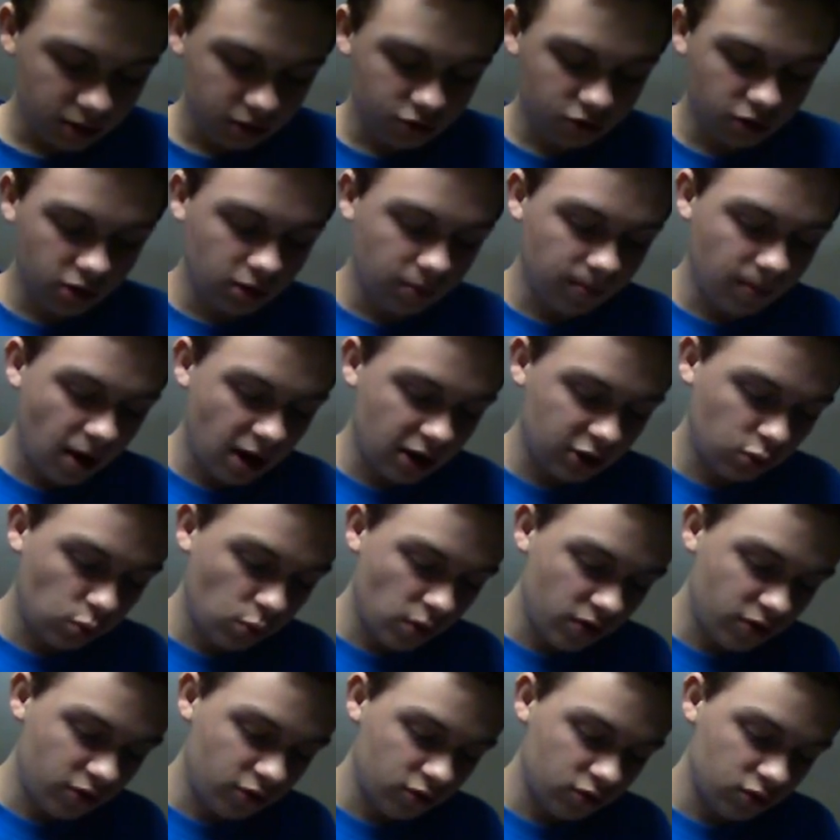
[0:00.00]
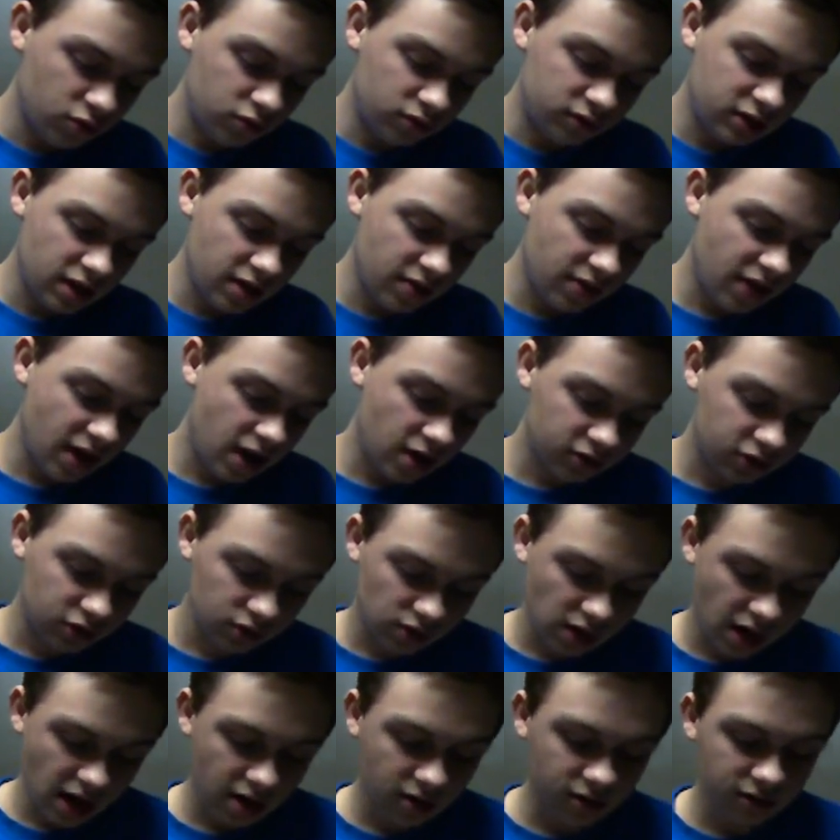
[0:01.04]
trigger box went through 10,000
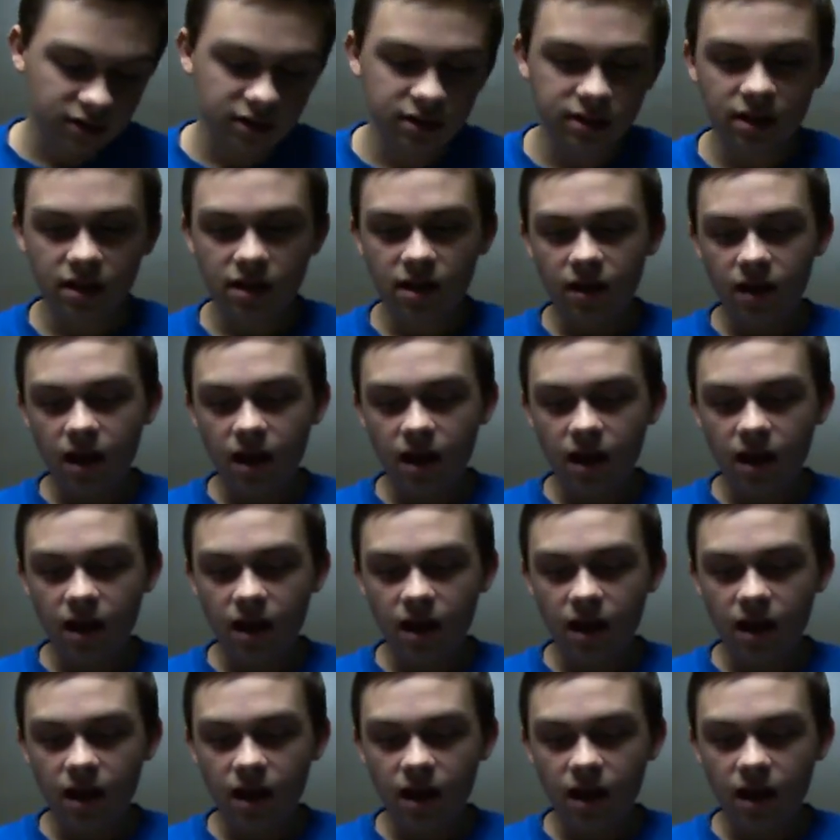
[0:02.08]
rounds,